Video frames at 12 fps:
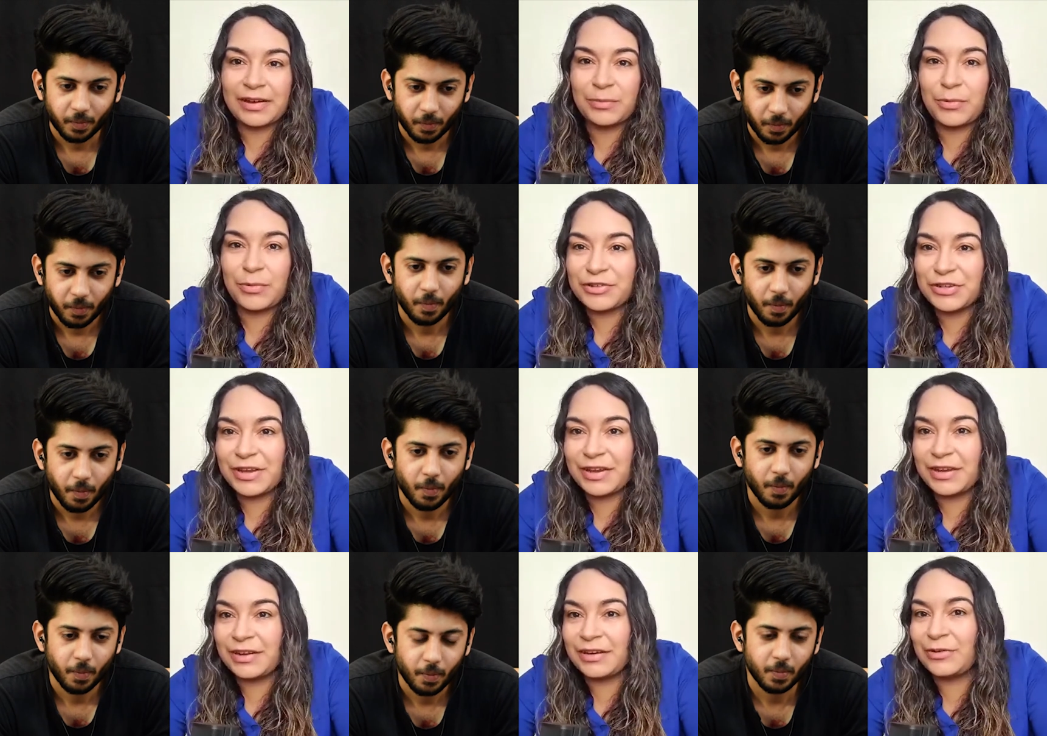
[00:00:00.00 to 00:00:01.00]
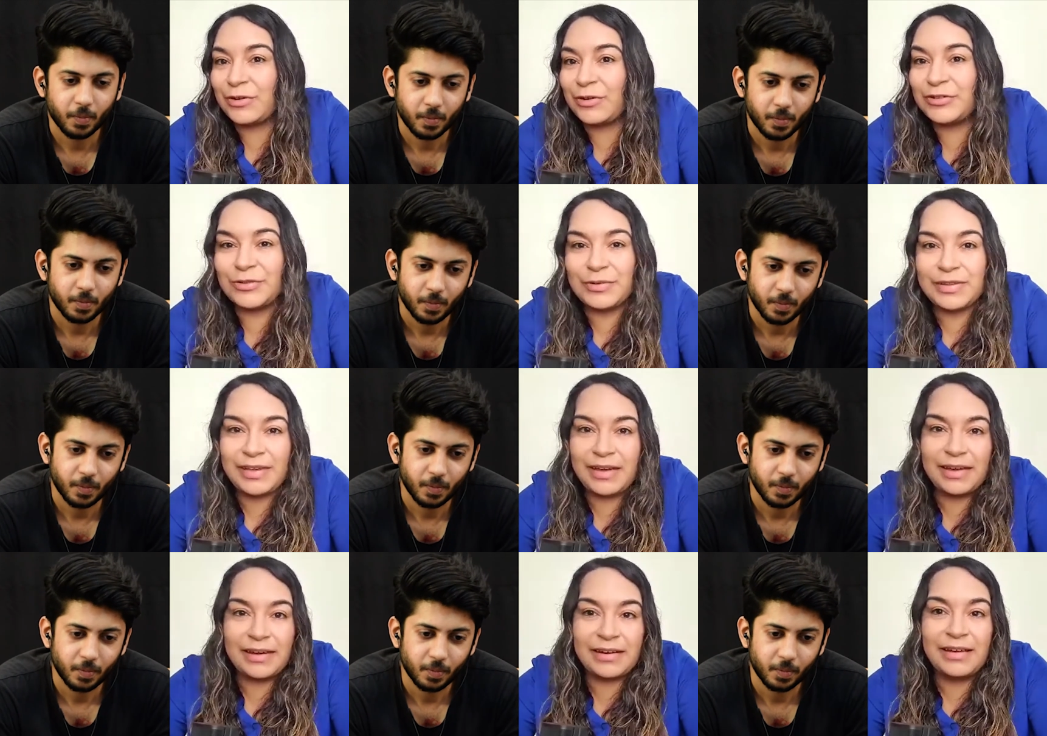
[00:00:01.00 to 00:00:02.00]
Speaker 1: depression or
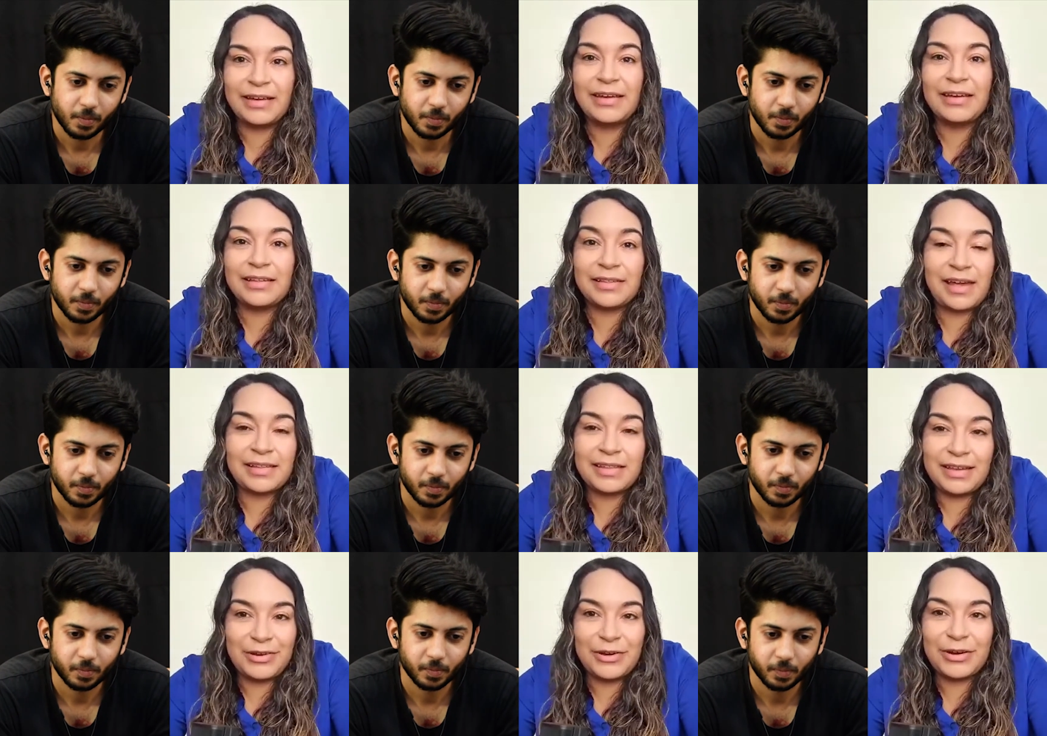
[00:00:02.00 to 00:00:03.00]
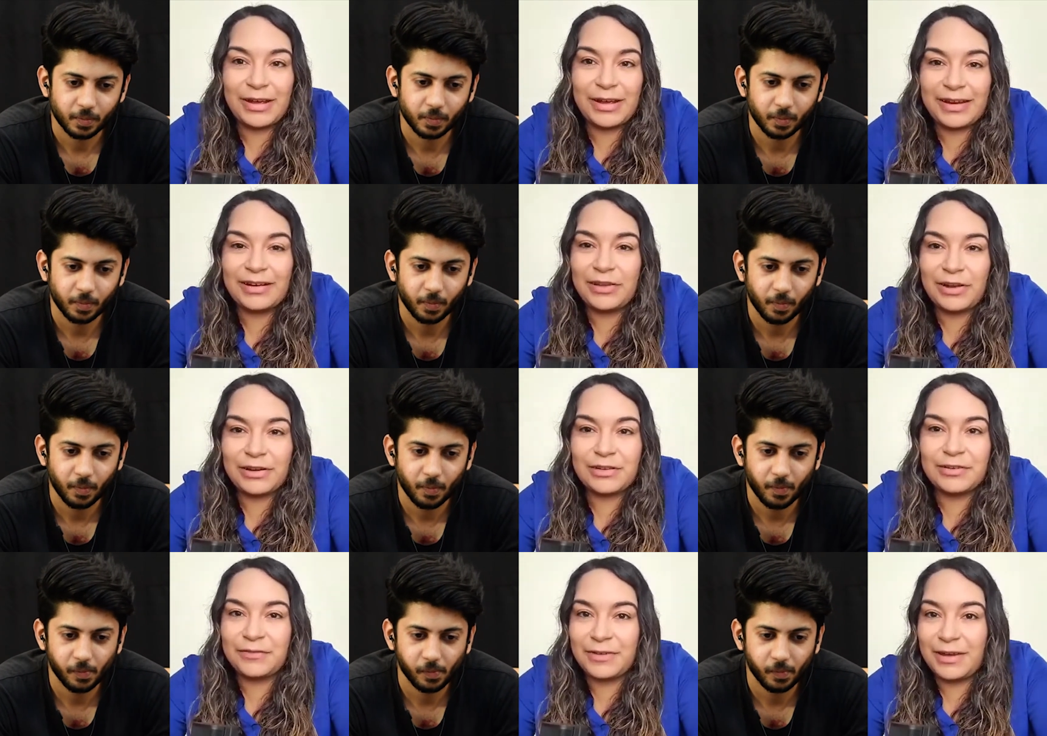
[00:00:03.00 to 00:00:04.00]
suicide, sadly, you're going to get a lot
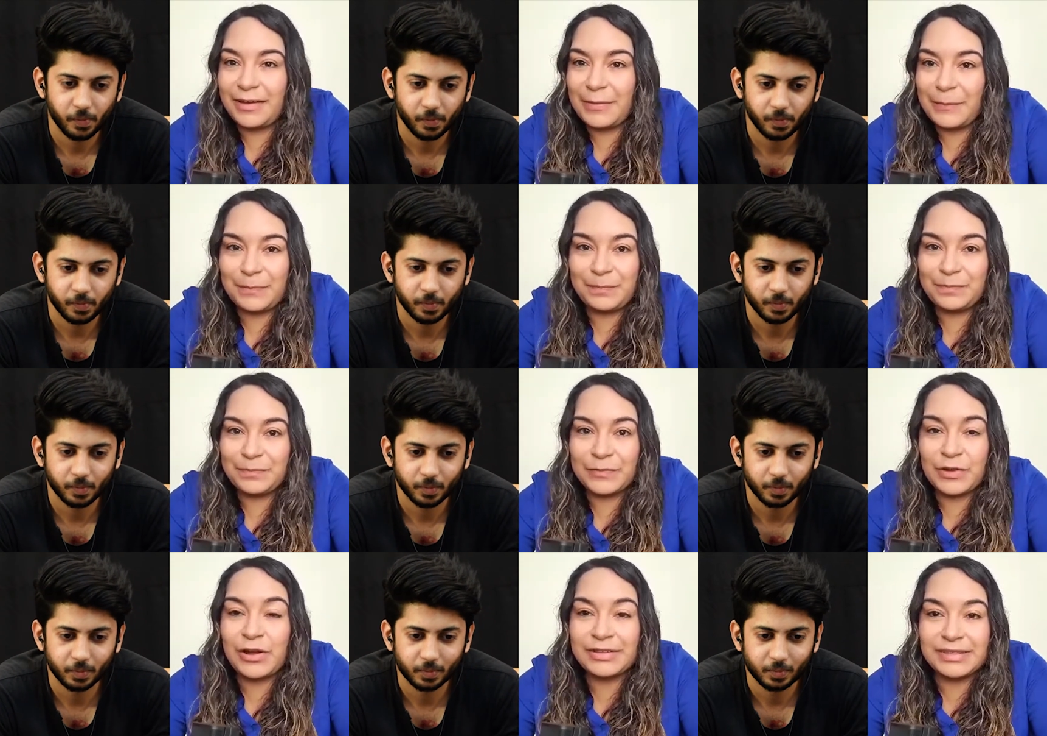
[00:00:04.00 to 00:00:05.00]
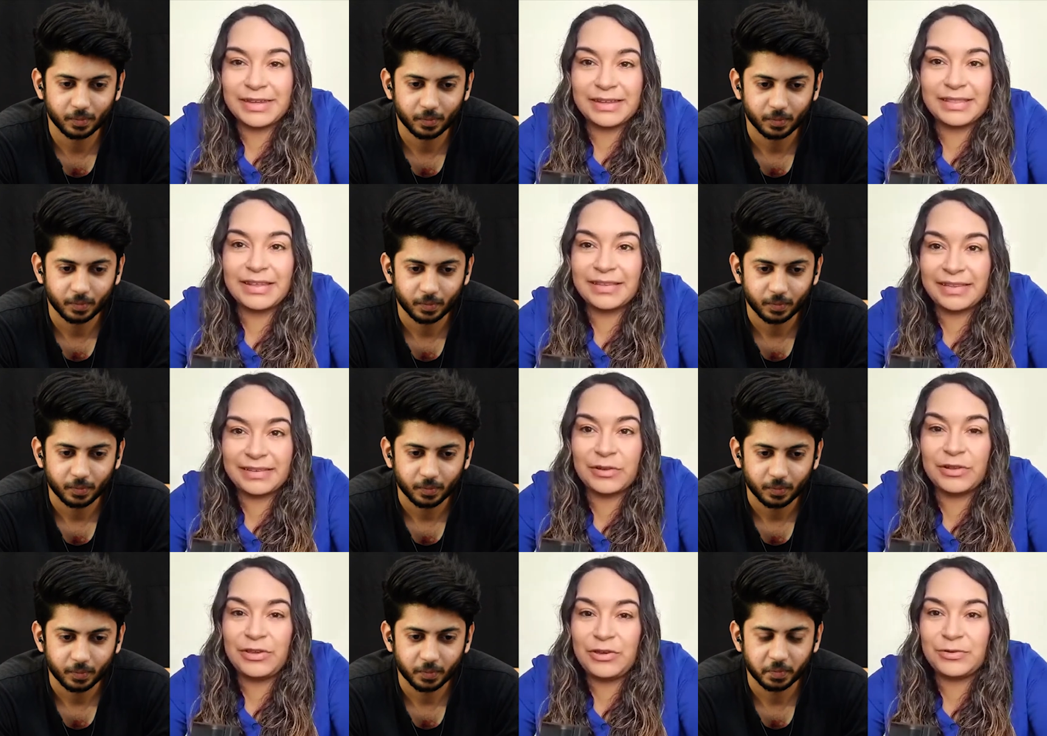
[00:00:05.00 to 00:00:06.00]
of content that's
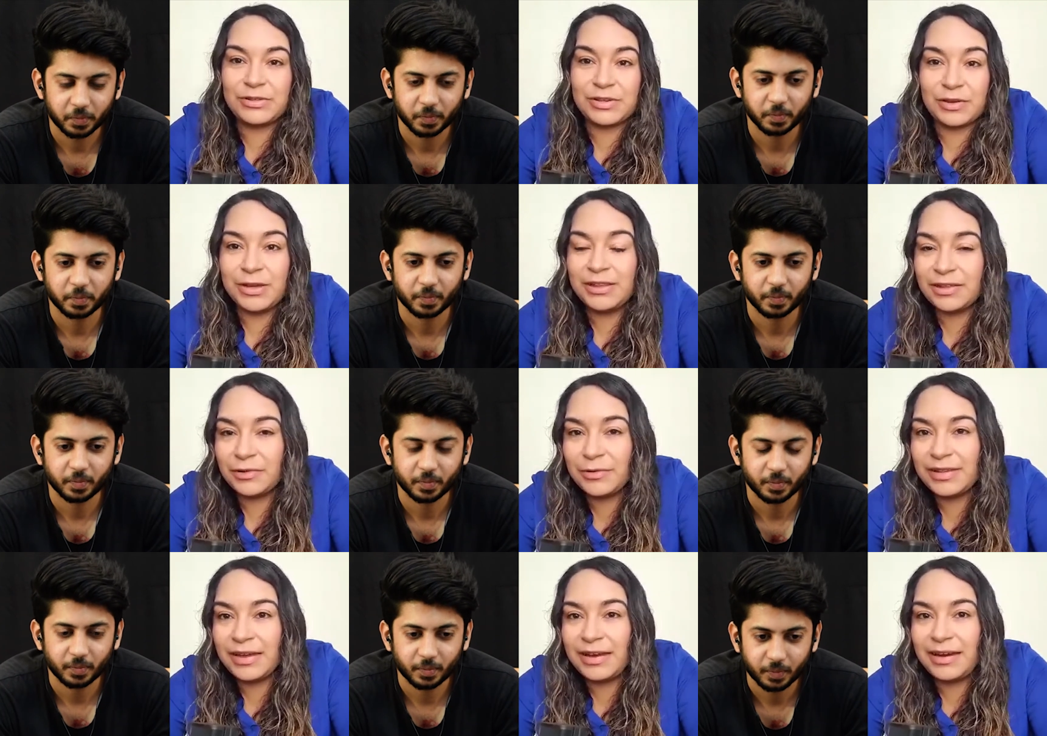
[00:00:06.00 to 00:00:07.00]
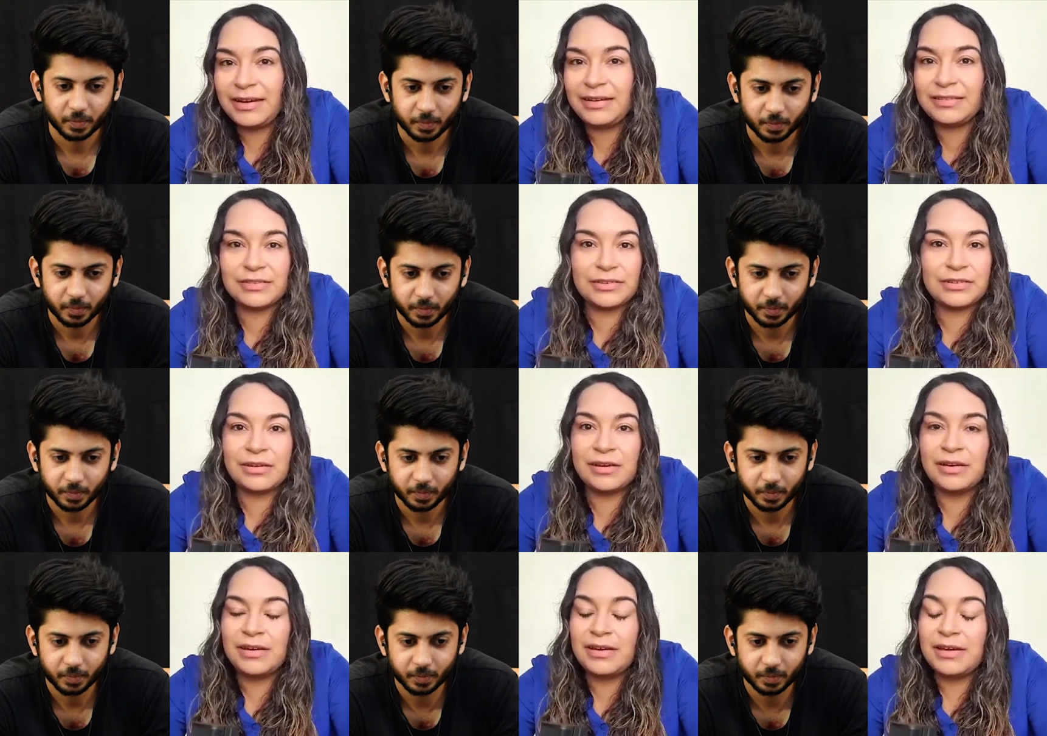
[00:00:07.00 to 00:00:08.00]
telling you to commit suicide, to
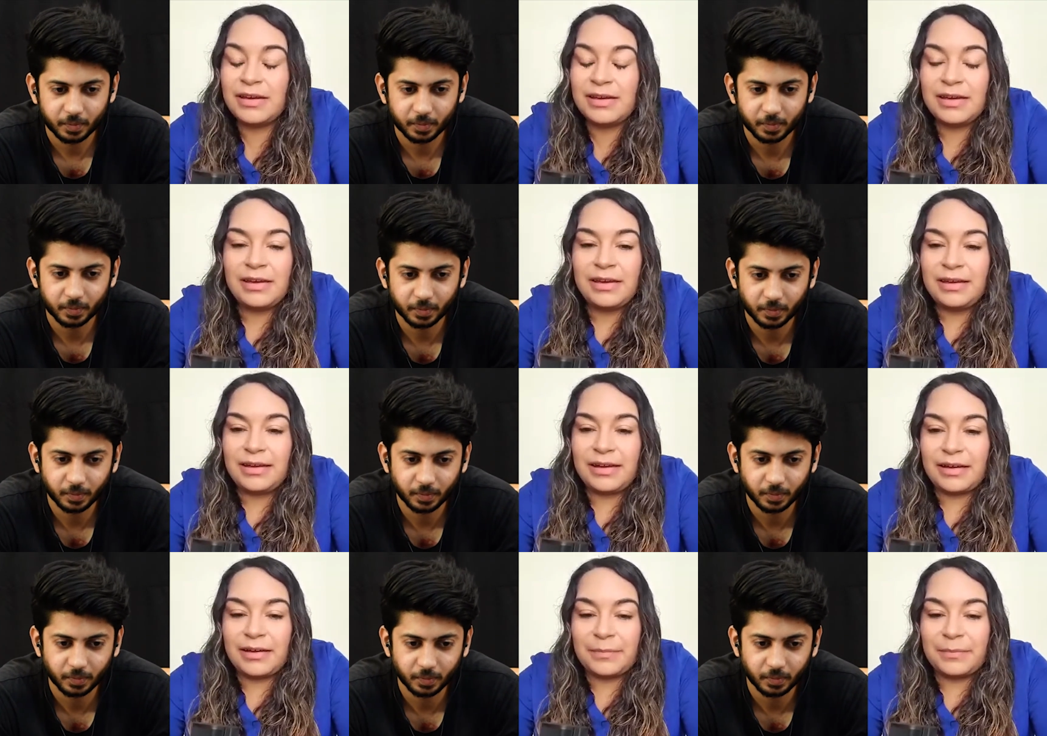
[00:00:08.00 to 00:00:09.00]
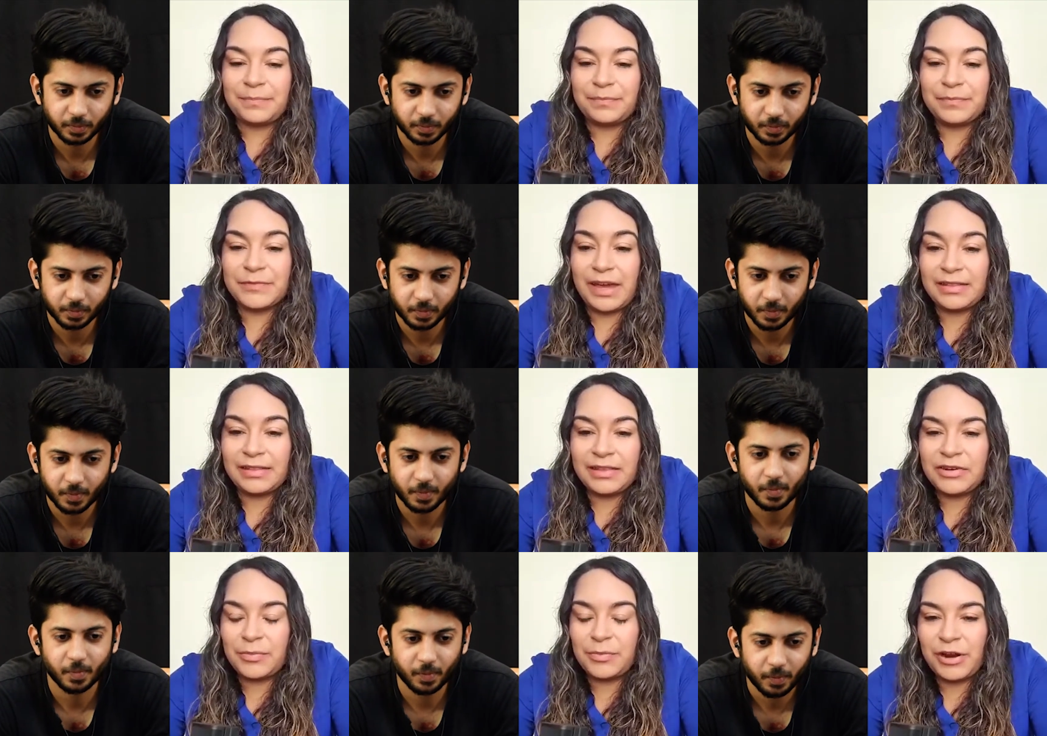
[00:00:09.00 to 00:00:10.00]
end the
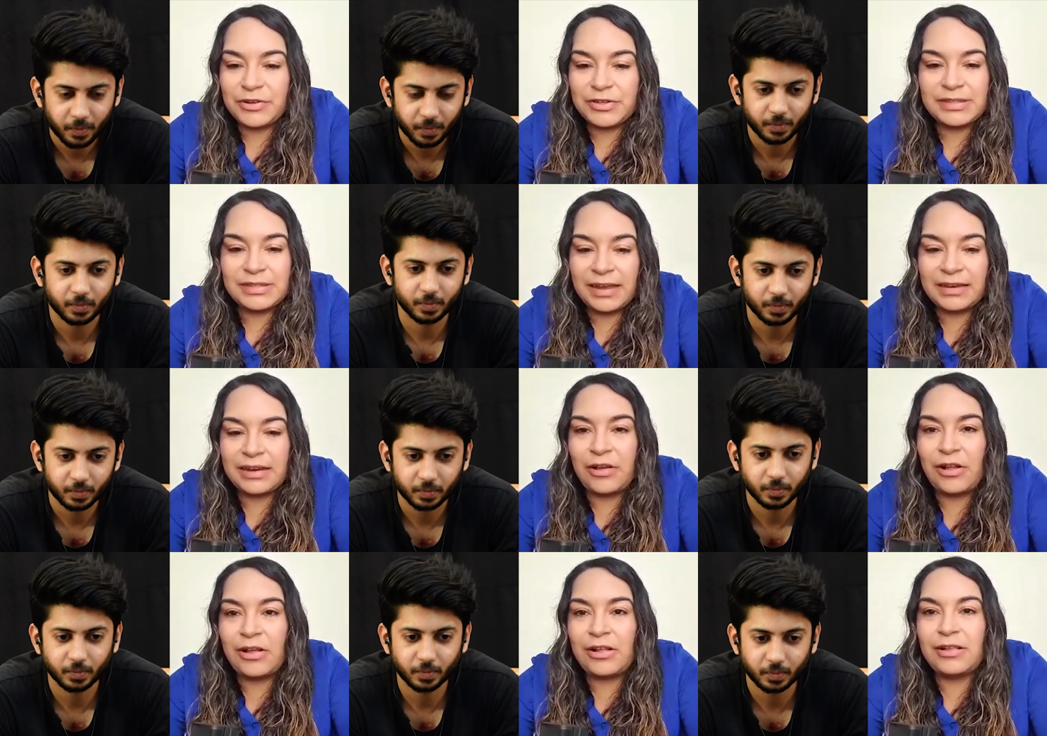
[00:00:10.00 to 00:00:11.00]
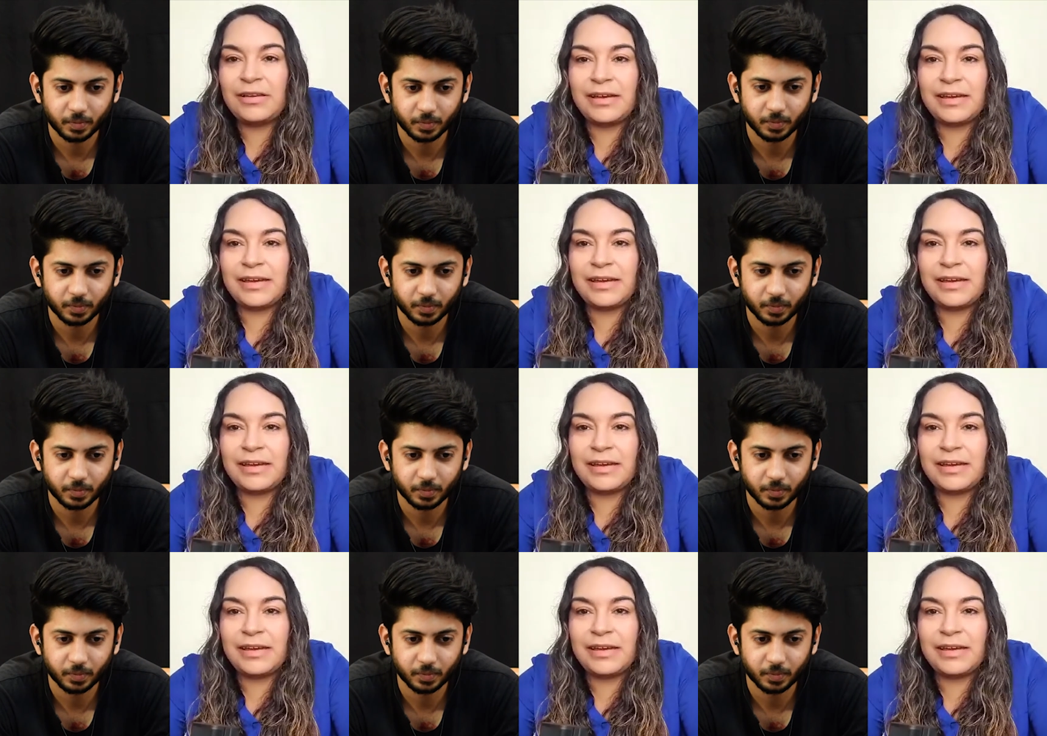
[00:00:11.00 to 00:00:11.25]
depression, to end it all.